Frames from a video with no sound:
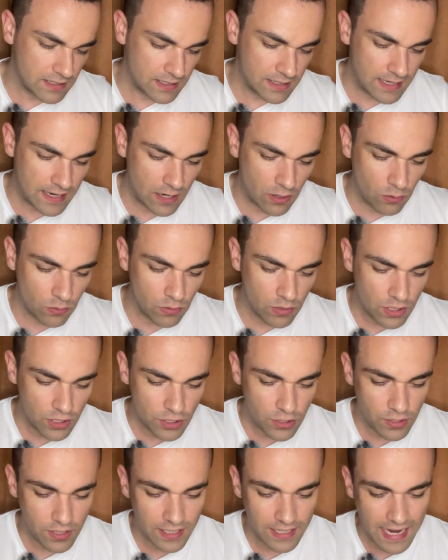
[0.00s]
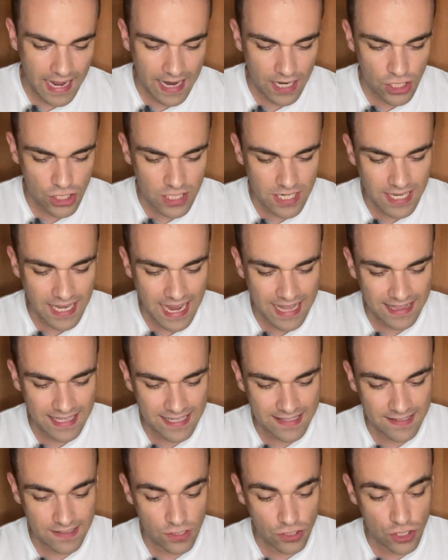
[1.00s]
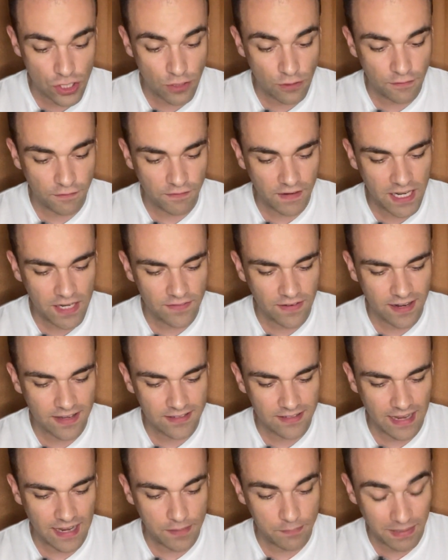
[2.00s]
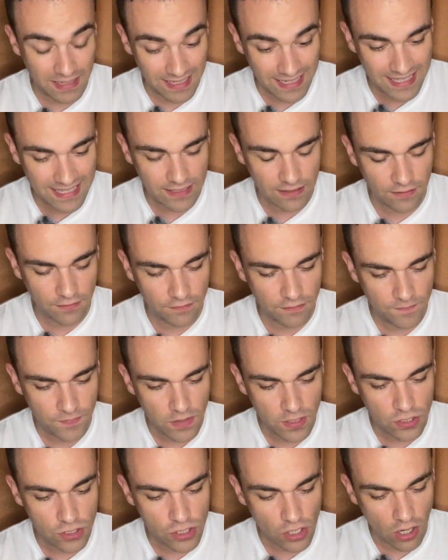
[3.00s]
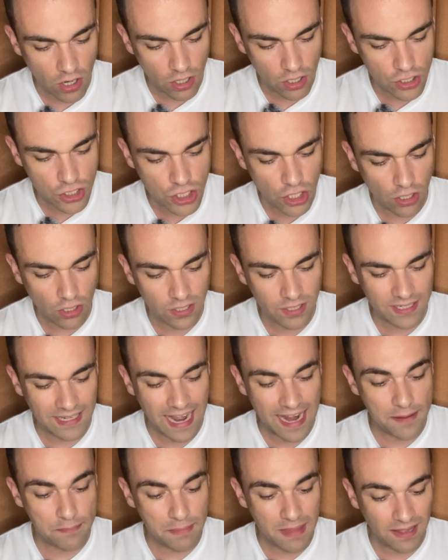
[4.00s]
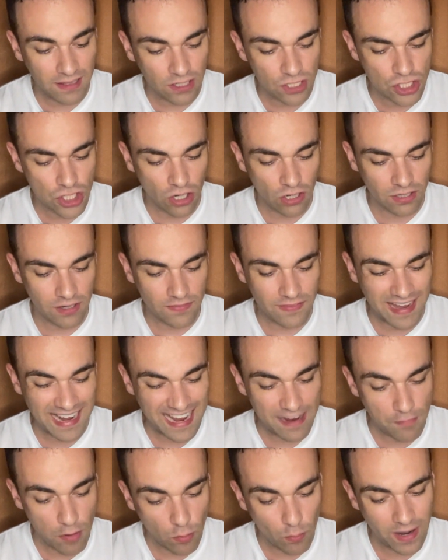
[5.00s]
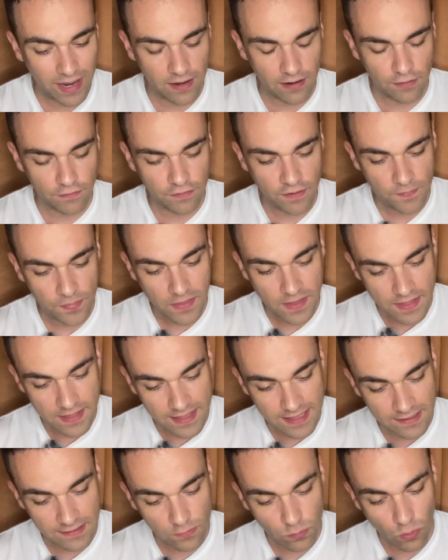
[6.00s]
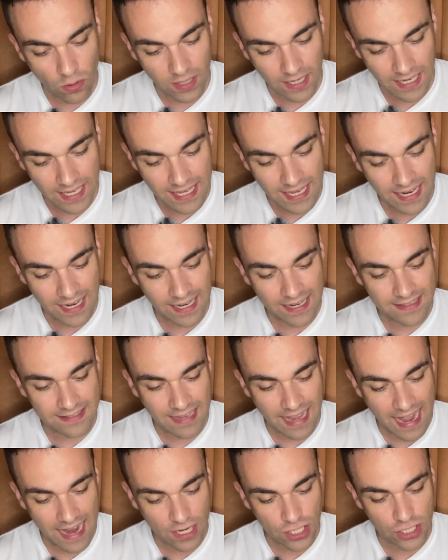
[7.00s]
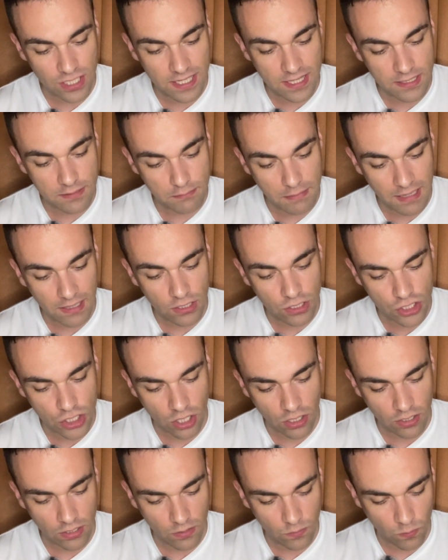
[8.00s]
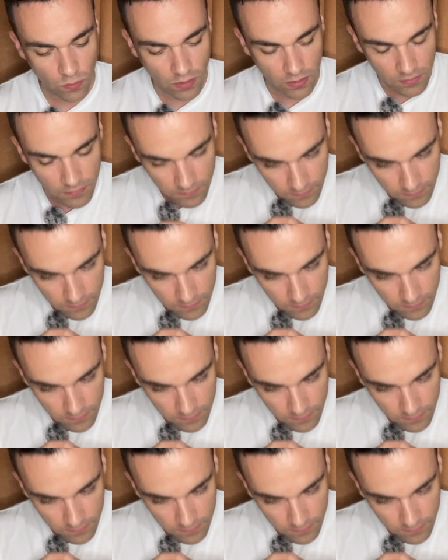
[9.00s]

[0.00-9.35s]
Now, you can actually get this in two flavors, I believe. Dark chocolate and milk chocolate that I am aware of. This one here is actually the milk chocolate one.